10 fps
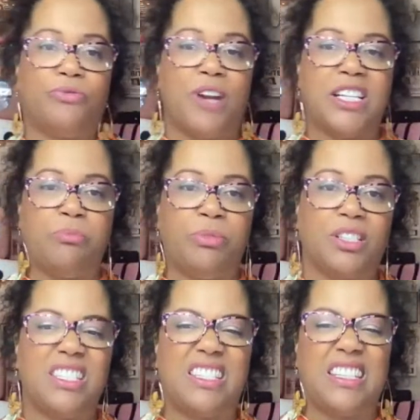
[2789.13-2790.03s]

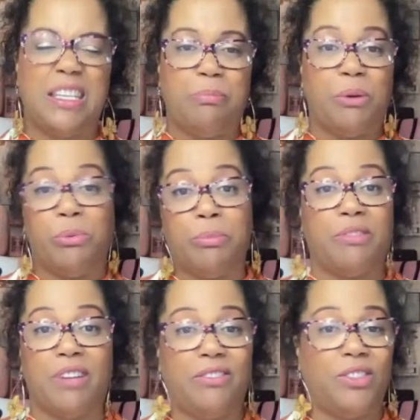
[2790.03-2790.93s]
FreshBooks to keep up with my
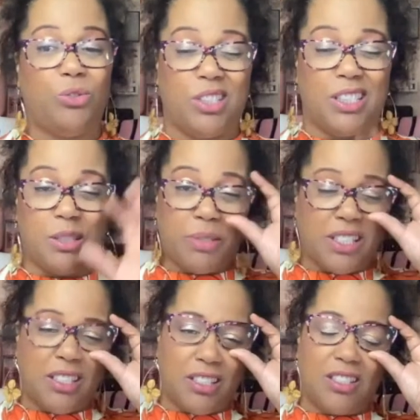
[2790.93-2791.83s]
revenue and expenses.